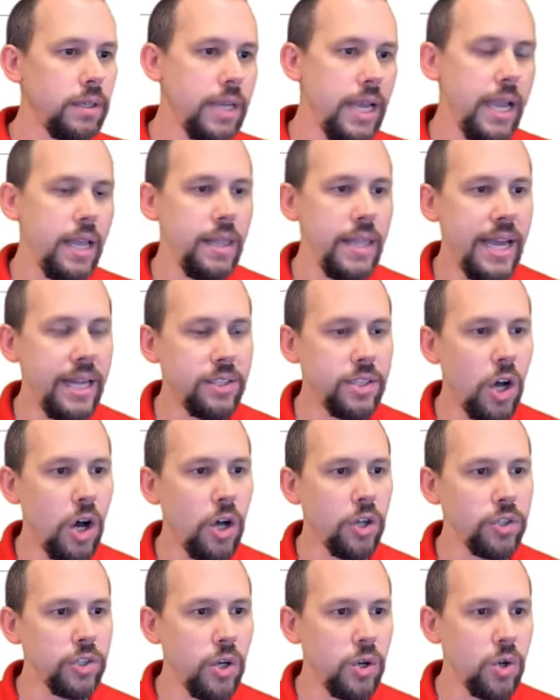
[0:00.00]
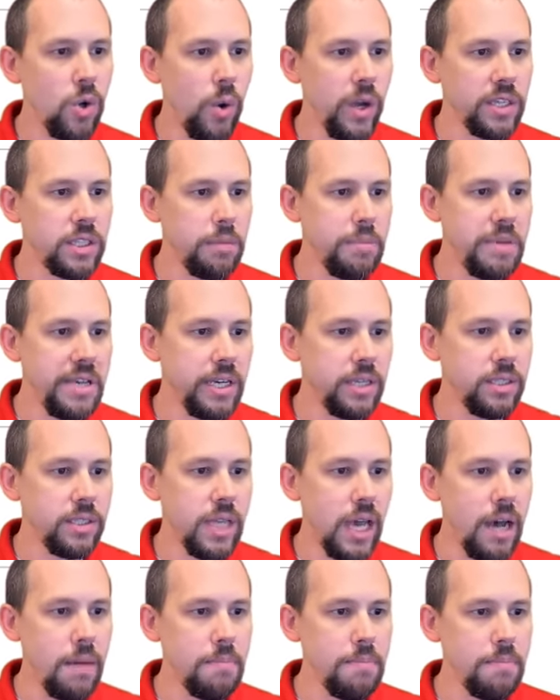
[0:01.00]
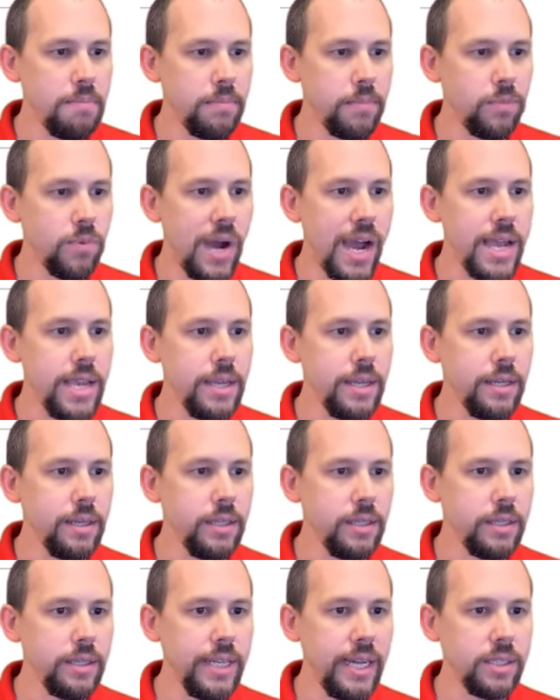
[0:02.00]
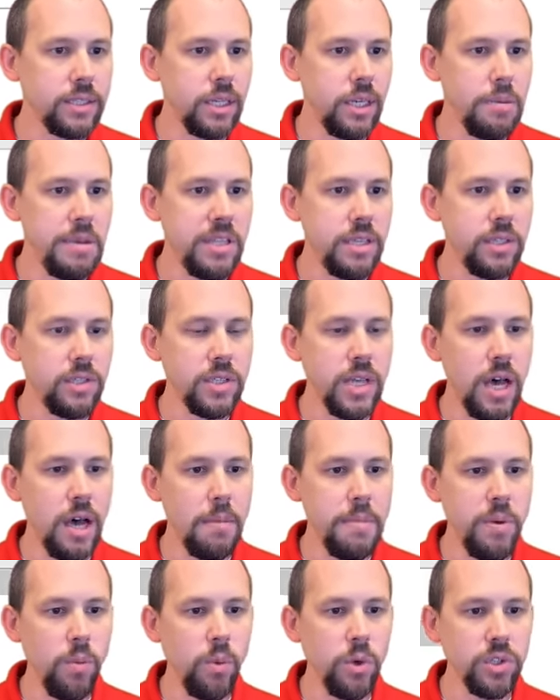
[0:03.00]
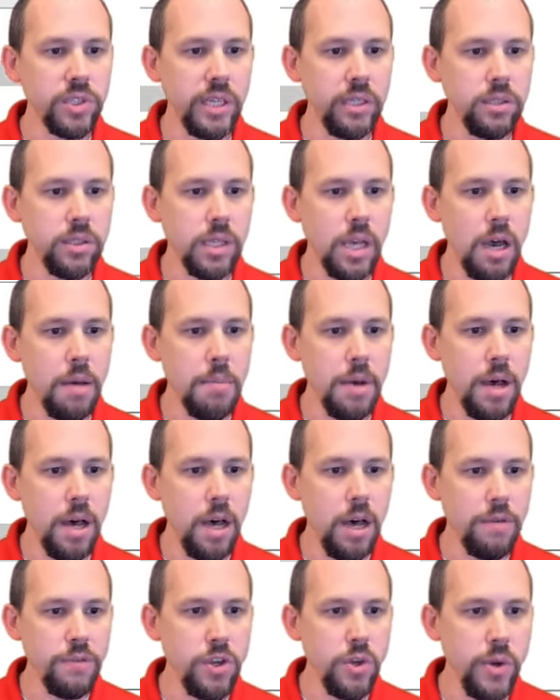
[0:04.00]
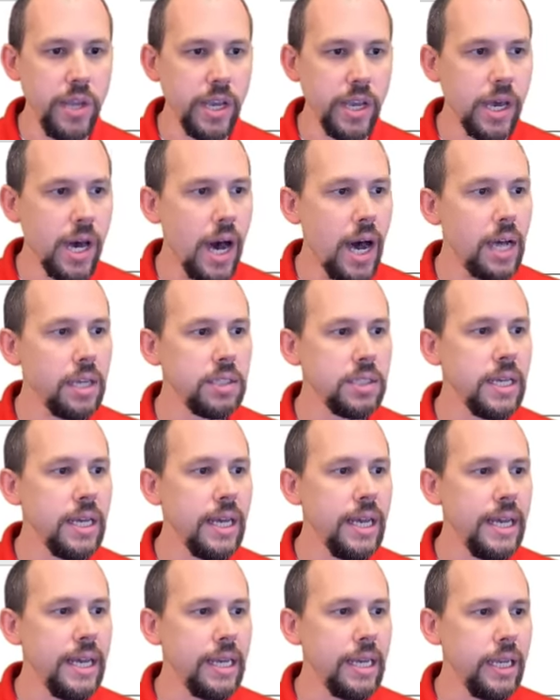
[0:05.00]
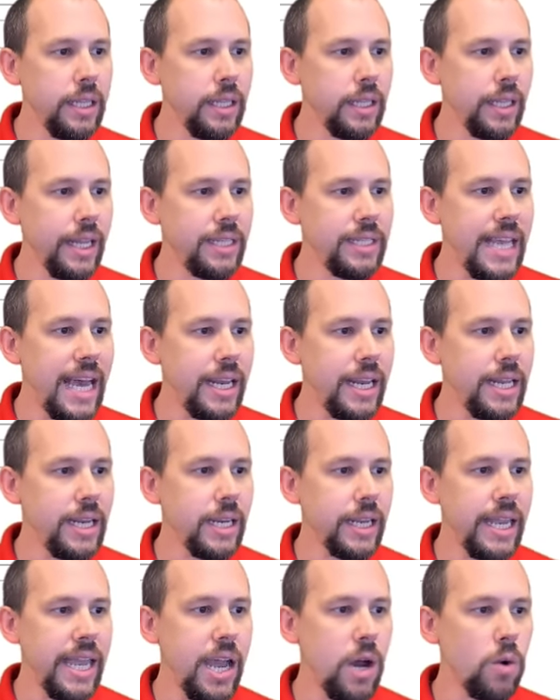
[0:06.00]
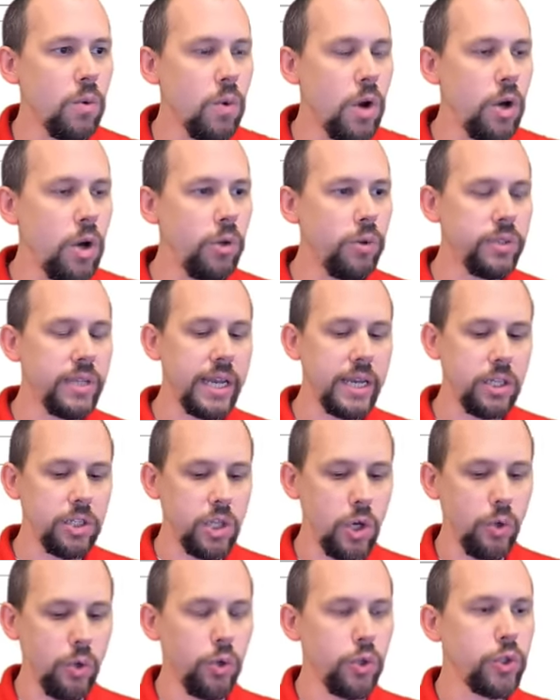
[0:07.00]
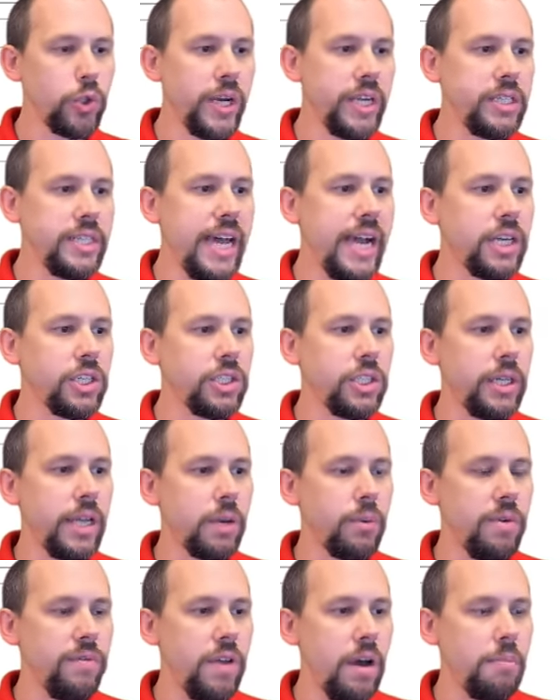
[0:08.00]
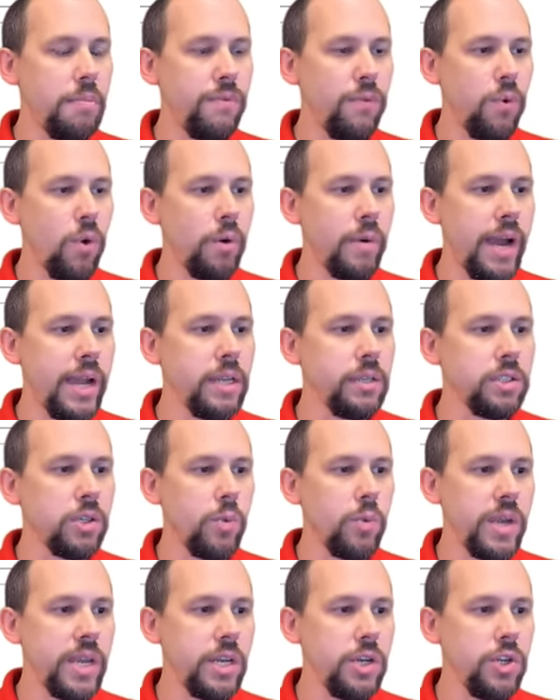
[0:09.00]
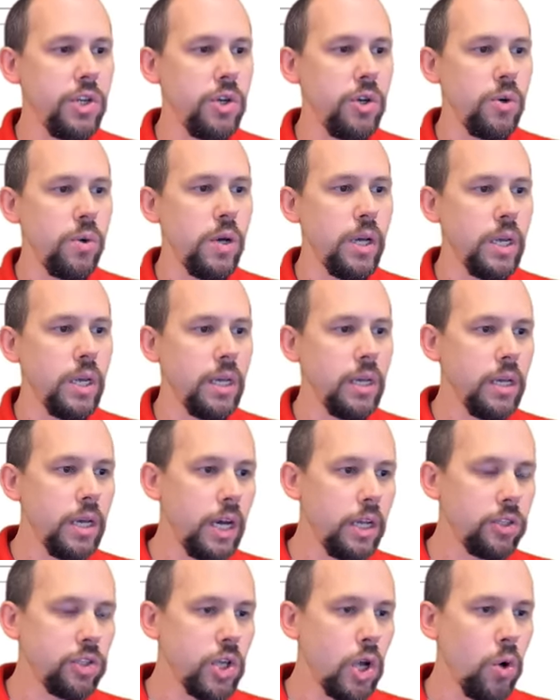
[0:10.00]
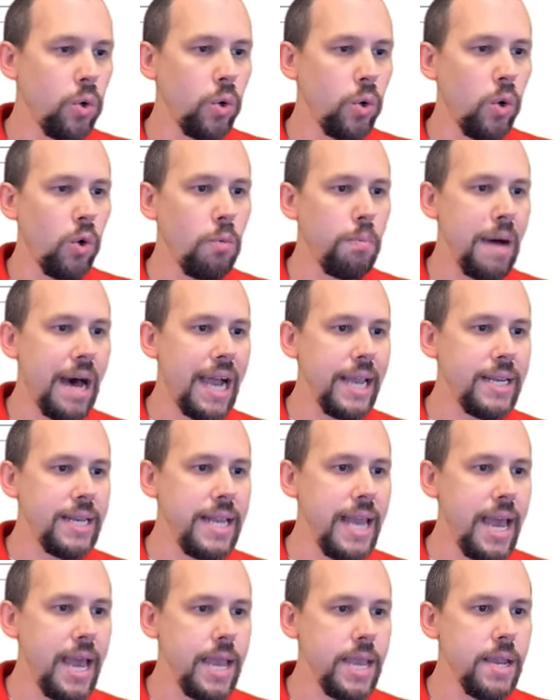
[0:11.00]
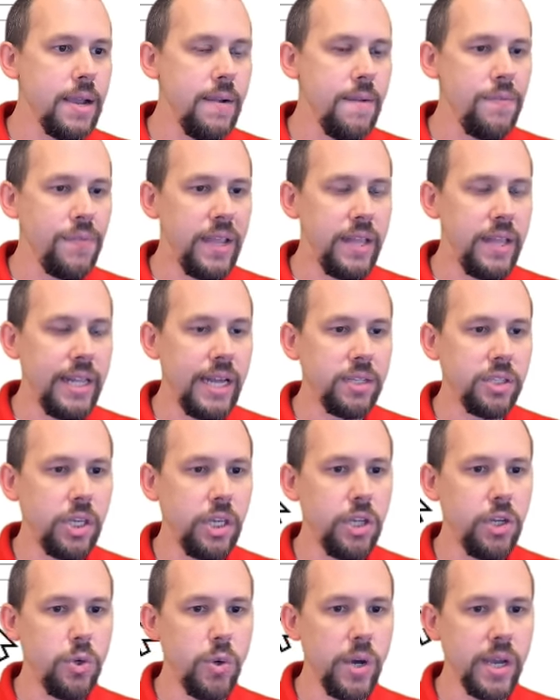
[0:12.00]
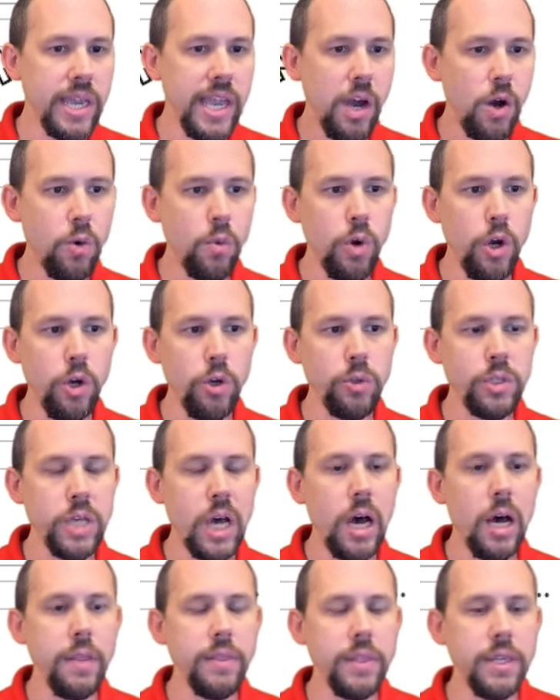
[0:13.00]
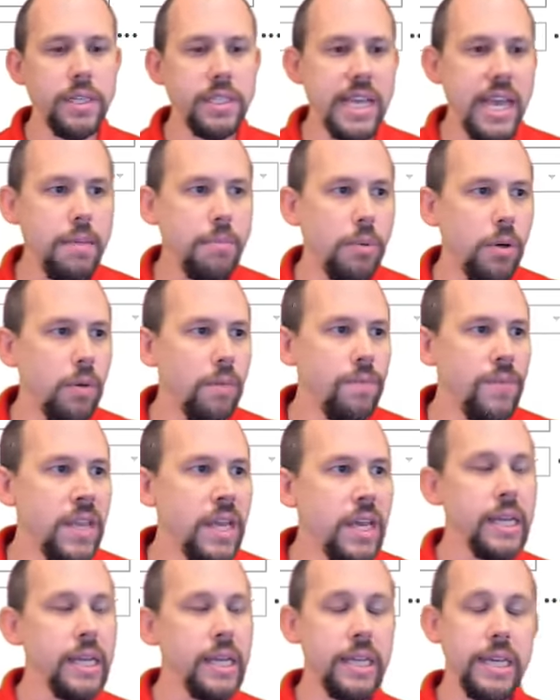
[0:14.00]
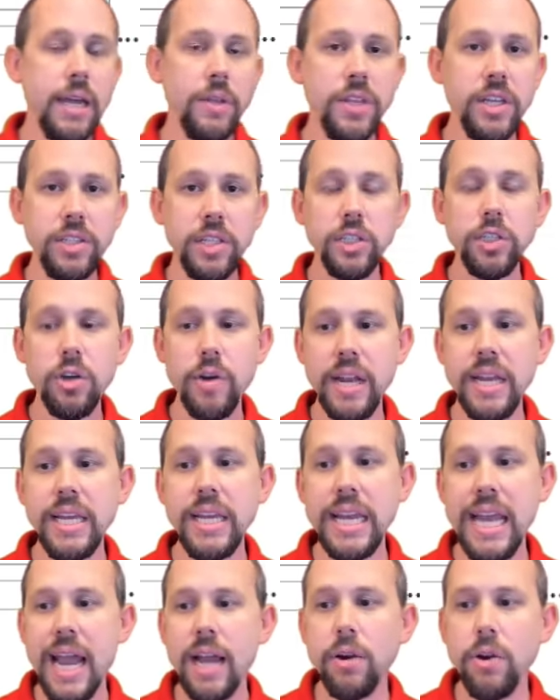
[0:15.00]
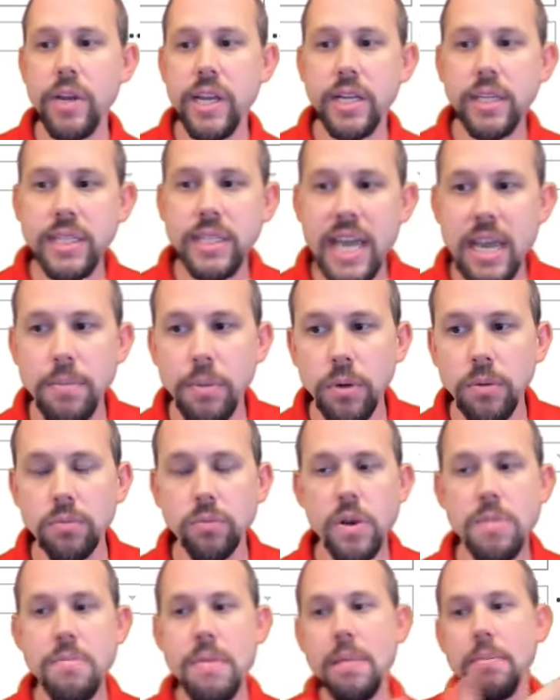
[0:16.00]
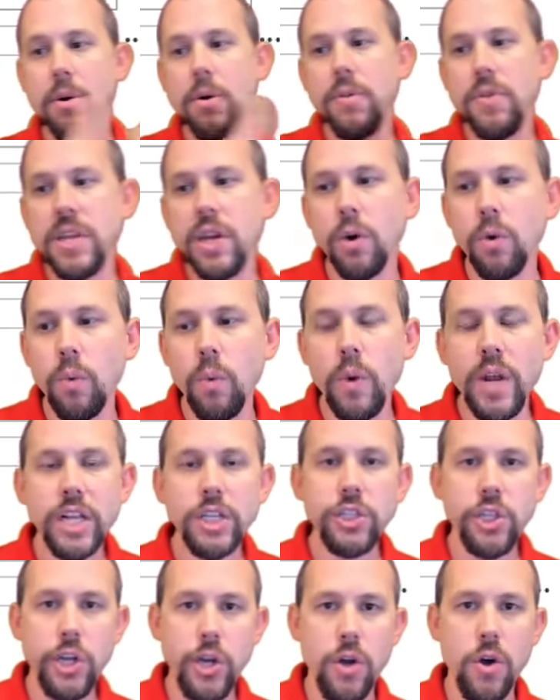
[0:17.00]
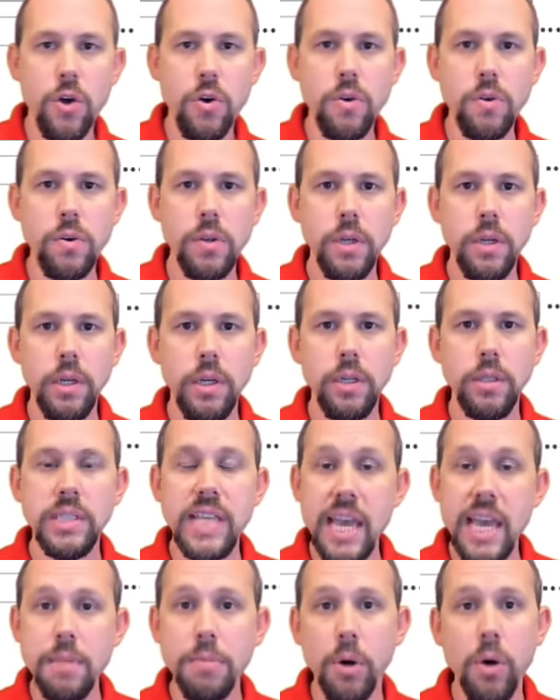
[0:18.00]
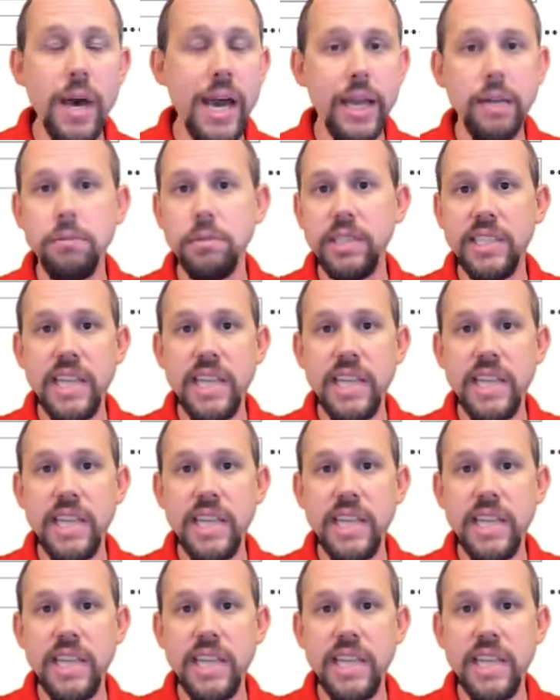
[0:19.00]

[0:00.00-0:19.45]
and that's also going to be a sum, right? That's going to be the sum, and we'll say sum of unit cost. And then let's add in account rows, like a total transaction, like we've done before, right? So we can do a total by day, and that's going to do account rows on the table. Now, this is creating an aggregate table. Remember, the original table had